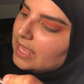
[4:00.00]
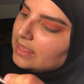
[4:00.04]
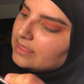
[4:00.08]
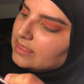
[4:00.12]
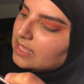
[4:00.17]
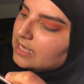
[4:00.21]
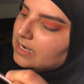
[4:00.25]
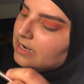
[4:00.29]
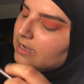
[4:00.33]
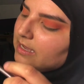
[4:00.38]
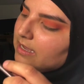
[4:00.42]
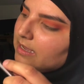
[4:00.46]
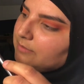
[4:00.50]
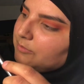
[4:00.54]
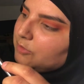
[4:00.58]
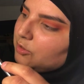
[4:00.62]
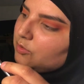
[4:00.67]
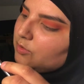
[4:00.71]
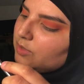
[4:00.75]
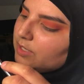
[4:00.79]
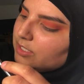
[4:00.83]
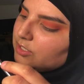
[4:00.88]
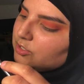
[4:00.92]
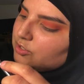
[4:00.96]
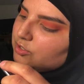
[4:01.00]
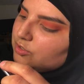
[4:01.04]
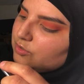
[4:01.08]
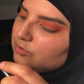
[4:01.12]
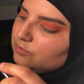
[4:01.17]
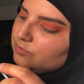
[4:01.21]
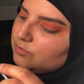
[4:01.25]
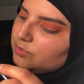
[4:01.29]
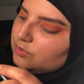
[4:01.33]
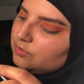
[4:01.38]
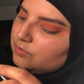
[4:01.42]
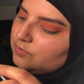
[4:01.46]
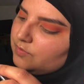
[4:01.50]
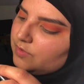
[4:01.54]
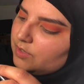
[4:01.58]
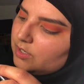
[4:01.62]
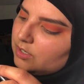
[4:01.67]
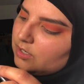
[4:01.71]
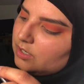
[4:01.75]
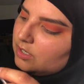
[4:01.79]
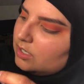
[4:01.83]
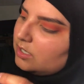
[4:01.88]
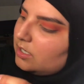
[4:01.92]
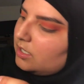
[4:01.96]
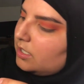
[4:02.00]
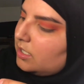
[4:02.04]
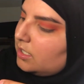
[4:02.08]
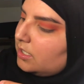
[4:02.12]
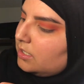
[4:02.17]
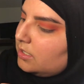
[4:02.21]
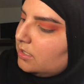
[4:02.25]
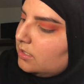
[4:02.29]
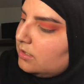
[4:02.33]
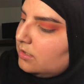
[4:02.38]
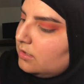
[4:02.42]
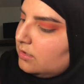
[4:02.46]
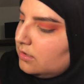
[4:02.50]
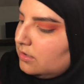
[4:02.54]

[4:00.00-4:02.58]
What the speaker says: And then I am going to move on.